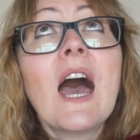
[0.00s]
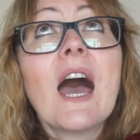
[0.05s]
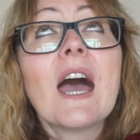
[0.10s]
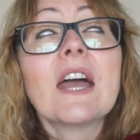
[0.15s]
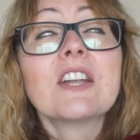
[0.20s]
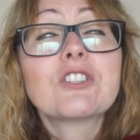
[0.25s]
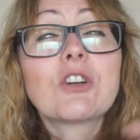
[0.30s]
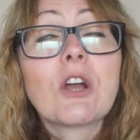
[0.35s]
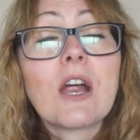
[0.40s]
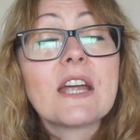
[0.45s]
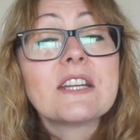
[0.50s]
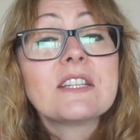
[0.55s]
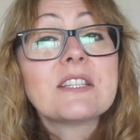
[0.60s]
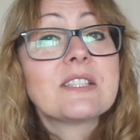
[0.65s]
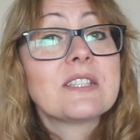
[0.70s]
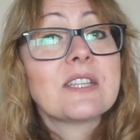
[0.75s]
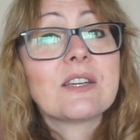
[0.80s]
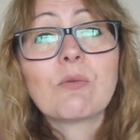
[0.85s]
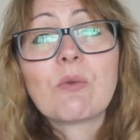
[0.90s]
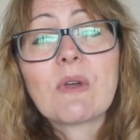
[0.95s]
I try to
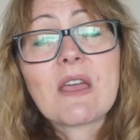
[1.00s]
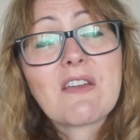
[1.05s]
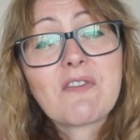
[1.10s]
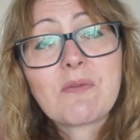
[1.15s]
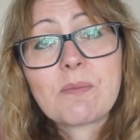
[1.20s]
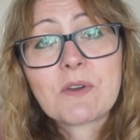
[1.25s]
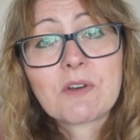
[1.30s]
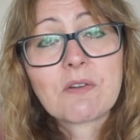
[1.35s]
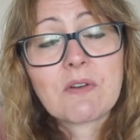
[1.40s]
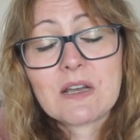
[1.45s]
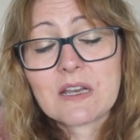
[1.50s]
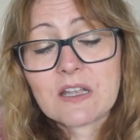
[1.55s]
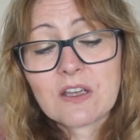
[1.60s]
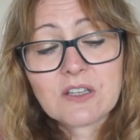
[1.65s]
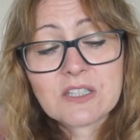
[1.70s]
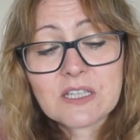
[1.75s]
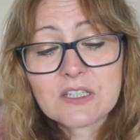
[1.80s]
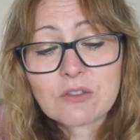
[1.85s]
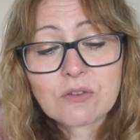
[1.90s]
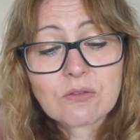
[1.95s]
stay away from acrylic
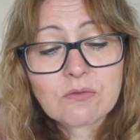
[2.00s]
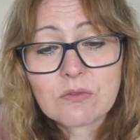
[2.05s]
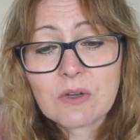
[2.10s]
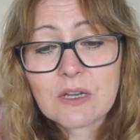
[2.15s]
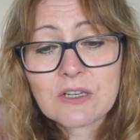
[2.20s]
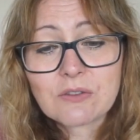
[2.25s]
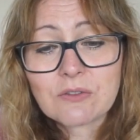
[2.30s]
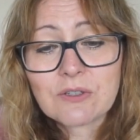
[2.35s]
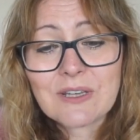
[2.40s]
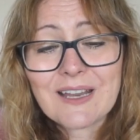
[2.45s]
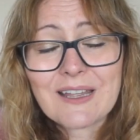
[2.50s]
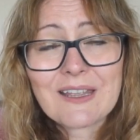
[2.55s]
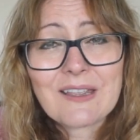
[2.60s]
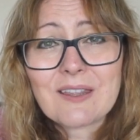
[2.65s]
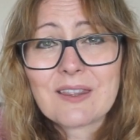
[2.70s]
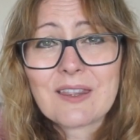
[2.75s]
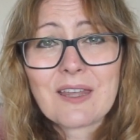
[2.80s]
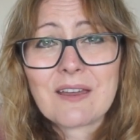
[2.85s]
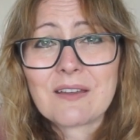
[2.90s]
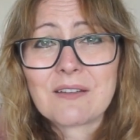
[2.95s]
because I don't, I don't
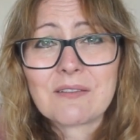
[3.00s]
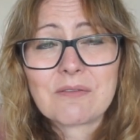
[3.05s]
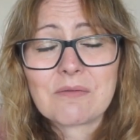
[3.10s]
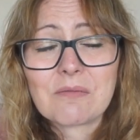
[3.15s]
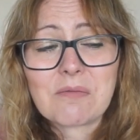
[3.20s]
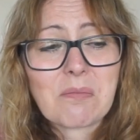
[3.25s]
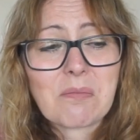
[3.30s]
like that